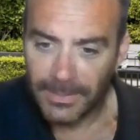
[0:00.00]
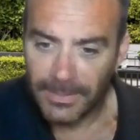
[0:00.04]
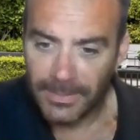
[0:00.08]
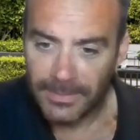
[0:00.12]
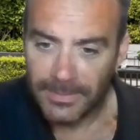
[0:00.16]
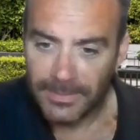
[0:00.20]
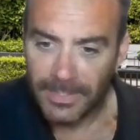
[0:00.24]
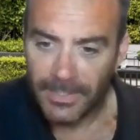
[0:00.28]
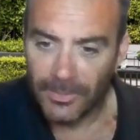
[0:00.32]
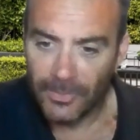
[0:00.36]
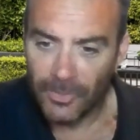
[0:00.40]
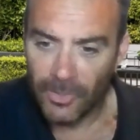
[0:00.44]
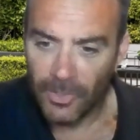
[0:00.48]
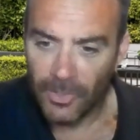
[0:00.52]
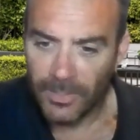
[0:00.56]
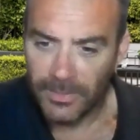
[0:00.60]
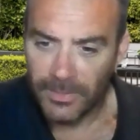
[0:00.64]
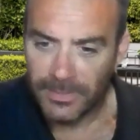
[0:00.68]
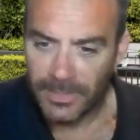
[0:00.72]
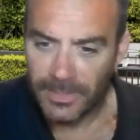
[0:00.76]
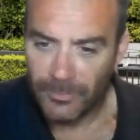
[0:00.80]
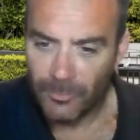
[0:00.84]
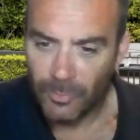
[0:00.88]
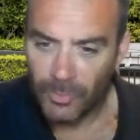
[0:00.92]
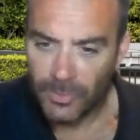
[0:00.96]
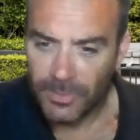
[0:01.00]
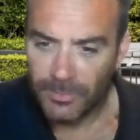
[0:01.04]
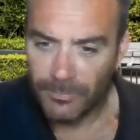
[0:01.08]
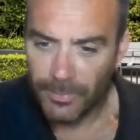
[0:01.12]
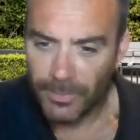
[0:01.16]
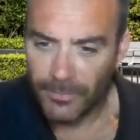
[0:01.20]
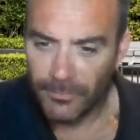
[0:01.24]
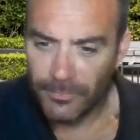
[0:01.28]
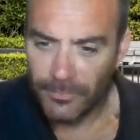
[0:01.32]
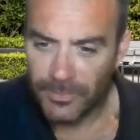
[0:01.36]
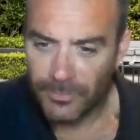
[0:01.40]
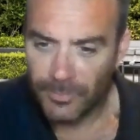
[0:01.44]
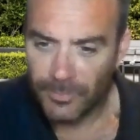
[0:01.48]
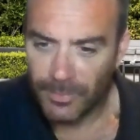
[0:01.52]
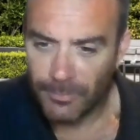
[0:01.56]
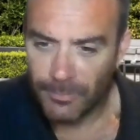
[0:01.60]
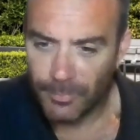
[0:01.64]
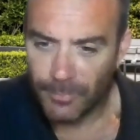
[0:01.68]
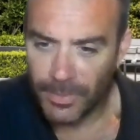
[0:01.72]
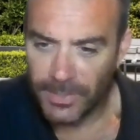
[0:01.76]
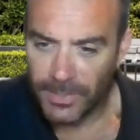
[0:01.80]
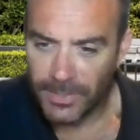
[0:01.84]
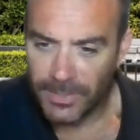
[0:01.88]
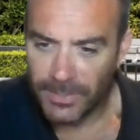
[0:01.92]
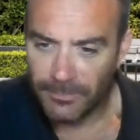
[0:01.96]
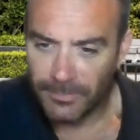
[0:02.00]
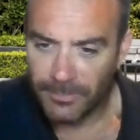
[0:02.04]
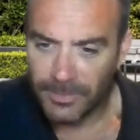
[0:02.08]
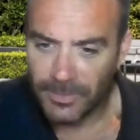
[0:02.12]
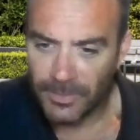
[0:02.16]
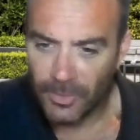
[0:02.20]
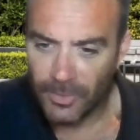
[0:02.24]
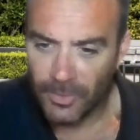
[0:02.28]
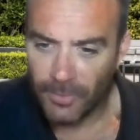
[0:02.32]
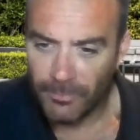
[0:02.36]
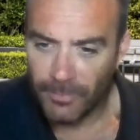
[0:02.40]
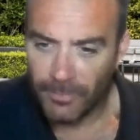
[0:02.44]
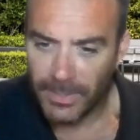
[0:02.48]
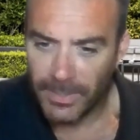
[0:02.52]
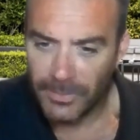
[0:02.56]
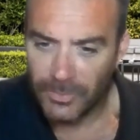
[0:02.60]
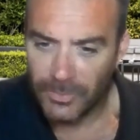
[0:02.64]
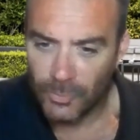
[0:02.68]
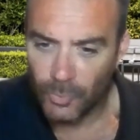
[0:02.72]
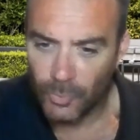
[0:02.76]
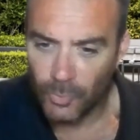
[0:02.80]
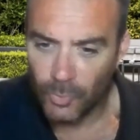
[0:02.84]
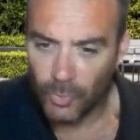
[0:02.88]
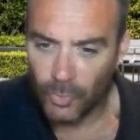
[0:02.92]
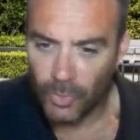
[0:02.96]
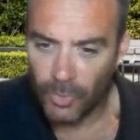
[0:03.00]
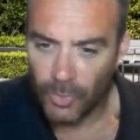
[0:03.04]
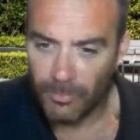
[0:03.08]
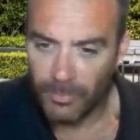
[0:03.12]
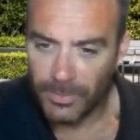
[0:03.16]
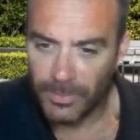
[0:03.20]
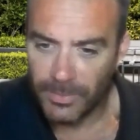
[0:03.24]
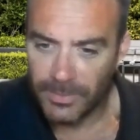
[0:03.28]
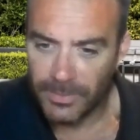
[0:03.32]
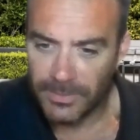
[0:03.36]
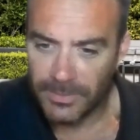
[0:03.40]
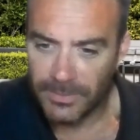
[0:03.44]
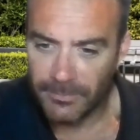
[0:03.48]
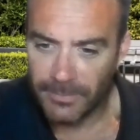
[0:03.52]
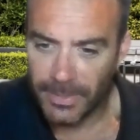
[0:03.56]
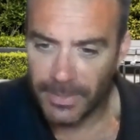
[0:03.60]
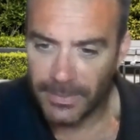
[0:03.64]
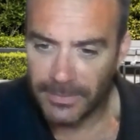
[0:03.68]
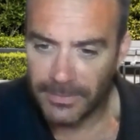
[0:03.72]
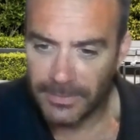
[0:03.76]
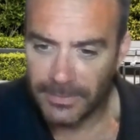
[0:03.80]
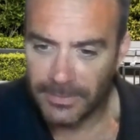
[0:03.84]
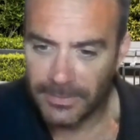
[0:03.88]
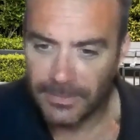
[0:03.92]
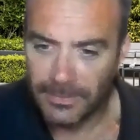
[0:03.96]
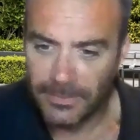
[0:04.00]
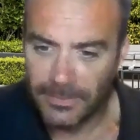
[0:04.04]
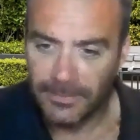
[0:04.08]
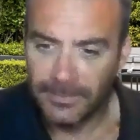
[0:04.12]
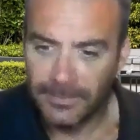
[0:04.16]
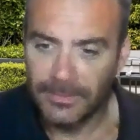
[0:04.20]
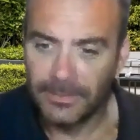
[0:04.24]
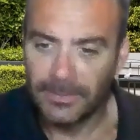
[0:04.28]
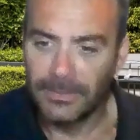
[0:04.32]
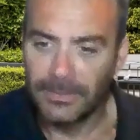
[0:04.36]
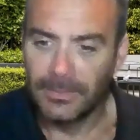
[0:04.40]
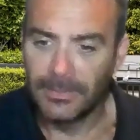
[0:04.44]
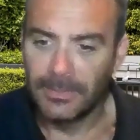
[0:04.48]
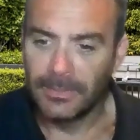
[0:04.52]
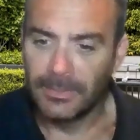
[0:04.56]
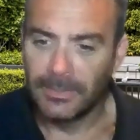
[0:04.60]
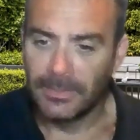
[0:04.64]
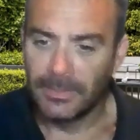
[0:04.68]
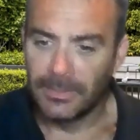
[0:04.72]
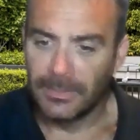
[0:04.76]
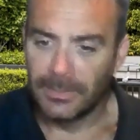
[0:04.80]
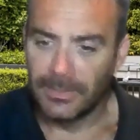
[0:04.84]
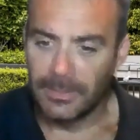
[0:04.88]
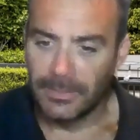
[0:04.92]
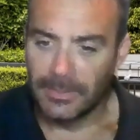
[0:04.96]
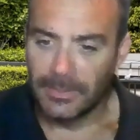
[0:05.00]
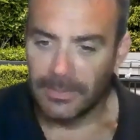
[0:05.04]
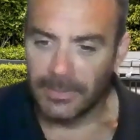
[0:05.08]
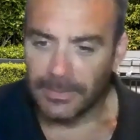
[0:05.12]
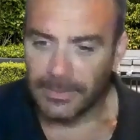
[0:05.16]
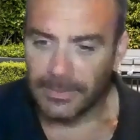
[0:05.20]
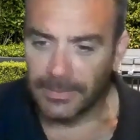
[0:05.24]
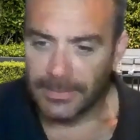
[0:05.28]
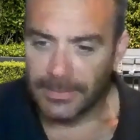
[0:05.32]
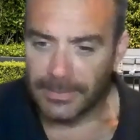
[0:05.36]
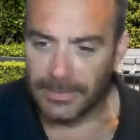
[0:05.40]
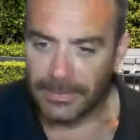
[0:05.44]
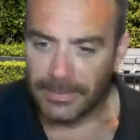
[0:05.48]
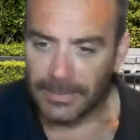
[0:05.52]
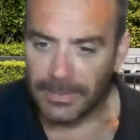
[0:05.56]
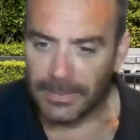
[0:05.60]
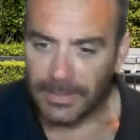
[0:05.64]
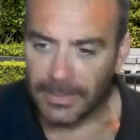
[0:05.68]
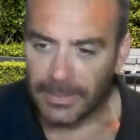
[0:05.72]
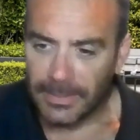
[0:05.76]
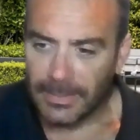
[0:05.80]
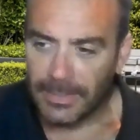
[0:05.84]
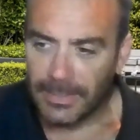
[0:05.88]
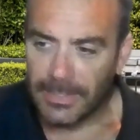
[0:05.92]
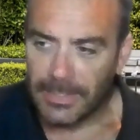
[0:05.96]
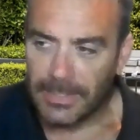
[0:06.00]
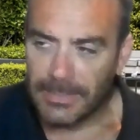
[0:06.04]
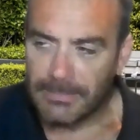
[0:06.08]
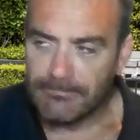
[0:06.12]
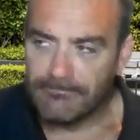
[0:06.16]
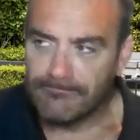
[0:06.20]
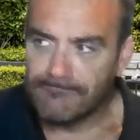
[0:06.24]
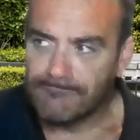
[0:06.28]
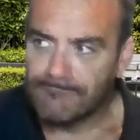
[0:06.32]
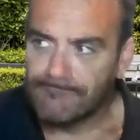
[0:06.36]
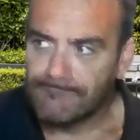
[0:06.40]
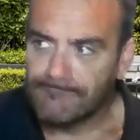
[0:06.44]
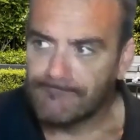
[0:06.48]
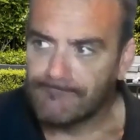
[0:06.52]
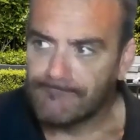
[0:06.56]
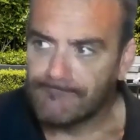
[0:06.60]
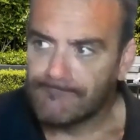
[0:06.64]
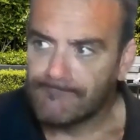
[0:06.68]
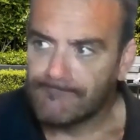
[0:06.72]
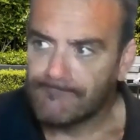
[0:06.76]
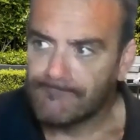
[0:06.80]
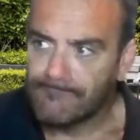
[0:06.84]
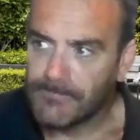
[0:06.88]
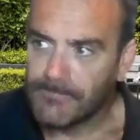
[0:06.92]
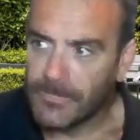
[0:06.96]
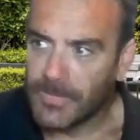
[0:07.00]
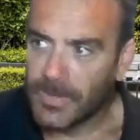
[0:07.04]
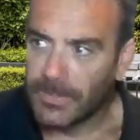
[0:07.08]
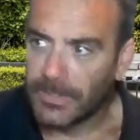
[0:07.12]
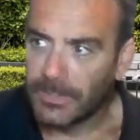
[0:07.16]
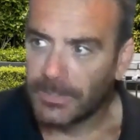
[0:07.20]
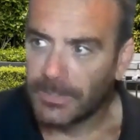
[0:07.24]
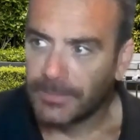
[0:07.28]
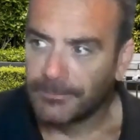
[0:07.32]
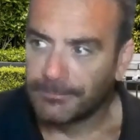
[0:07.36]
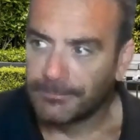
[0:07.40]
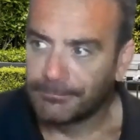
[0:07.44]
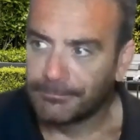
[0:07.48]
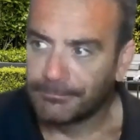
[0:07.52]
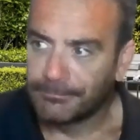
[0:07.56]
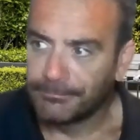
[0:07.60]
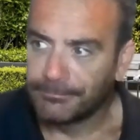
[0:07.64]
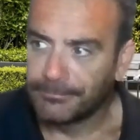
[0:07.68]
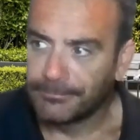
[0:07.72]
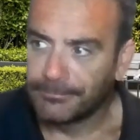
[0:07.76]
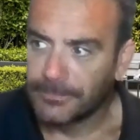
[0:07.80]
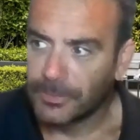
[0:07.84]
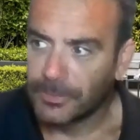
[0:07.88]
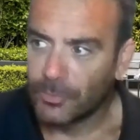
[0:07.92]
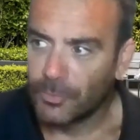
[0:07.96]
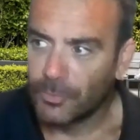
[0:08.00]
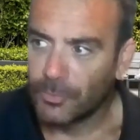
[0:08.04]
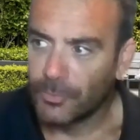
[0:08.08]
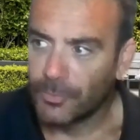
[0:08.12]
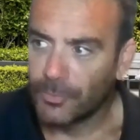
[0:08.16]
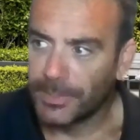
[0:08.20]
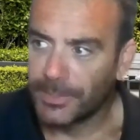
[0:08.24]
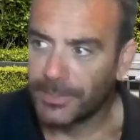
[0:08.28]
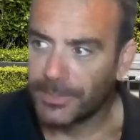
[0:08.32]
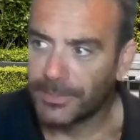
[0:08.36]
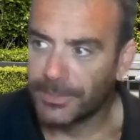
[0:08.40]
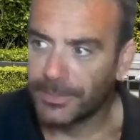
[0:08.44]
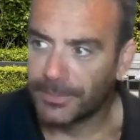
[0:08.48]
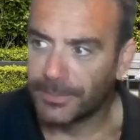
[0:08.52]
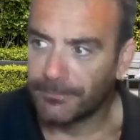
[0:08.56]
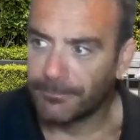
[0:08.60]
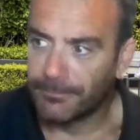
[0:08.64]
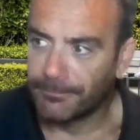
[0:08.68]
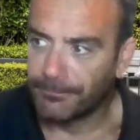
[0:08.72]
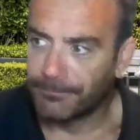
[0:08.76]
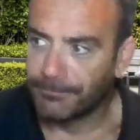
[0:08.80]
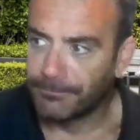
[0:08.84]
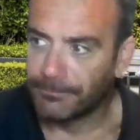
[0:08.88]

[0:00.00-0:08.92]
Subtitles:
Steve Nyland said, "What's your preference with apprenticeships, time-based or competency-based?" Good question.